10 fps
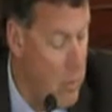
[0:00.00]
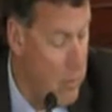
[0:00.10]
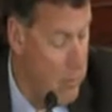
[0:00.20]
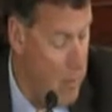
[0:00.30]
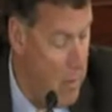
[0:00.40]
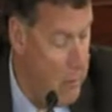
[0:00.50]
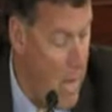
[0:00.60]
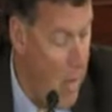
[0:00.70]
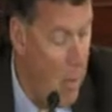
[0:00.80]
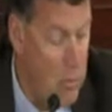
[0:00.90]
of
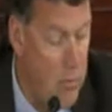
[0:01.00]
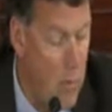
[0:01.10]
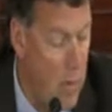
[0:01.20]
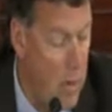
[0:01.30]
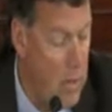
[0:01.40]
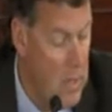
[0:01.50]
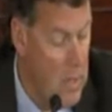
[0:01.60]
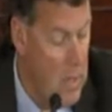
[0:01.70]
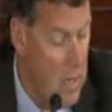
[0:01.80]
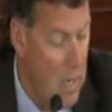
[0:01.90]
dollars for
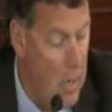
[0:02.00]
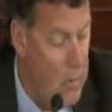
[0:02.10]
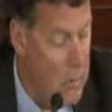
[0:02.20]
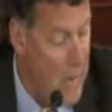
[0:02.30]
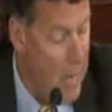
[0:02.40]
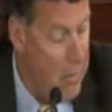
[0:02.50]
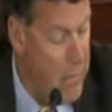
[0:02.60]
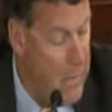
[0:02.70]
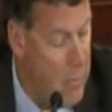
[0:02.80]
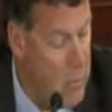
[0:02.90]
the
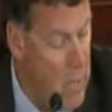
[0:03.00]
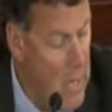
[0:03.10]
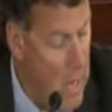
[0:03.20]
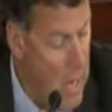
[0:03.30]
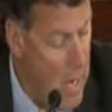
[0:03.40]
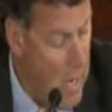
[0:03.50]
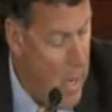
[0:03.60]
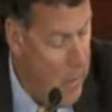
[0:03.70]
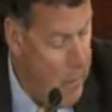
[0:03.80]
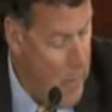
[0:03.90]
Southeast.
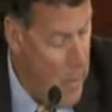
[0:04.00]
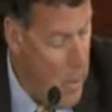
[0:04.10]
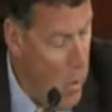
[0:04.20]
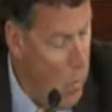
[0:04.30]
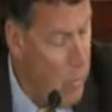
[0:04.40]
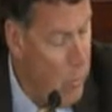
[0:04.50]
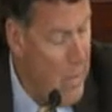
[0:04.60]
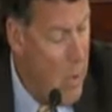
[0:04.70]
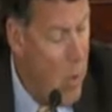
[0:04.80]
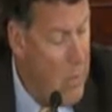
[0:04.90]
With
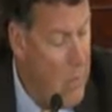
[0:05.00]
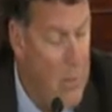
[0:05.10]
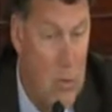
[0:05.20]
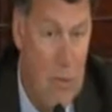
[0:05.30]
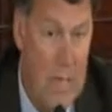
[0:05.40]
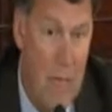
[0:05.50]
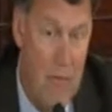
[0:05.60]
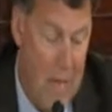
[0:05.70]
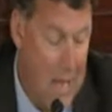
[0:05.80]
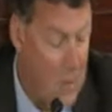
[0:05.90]
regard to the
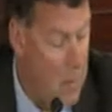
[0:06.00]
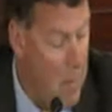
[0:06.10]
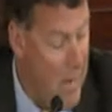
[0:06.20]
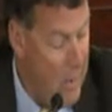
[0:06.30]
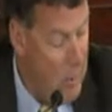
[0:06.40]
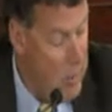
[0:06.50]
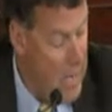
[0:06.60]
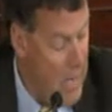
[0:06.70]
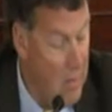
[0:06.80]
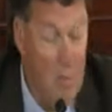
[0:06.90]
CFA, it's my
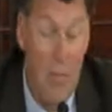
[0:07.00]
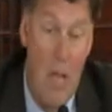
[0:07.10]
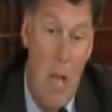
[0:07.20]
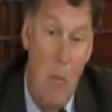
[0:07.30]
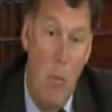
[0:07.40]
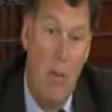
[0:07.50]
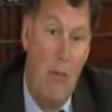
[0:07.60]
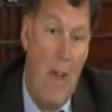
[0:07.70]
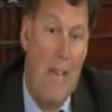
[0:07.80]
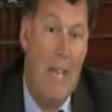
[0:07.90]
understanding that the Commonwealth
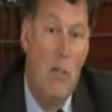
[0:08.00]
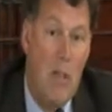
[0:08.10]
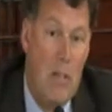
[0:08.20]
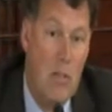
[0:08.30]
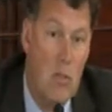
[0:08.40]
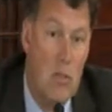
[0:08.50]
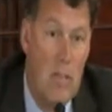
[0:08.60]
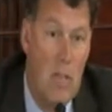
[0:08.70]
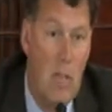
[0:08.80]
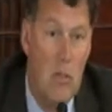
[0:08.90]
Finance
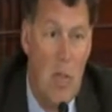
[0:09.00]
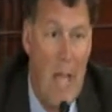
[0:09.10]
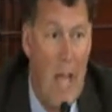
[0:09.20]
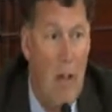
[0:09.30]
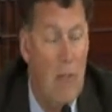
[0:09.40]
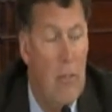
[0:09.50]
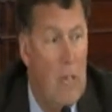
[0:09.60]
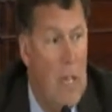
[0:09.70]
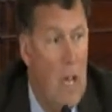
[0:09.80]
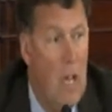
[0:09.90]
Agency does have
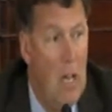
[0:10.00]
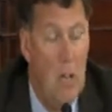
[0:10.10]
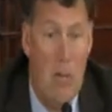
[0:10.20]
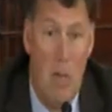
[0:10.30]
a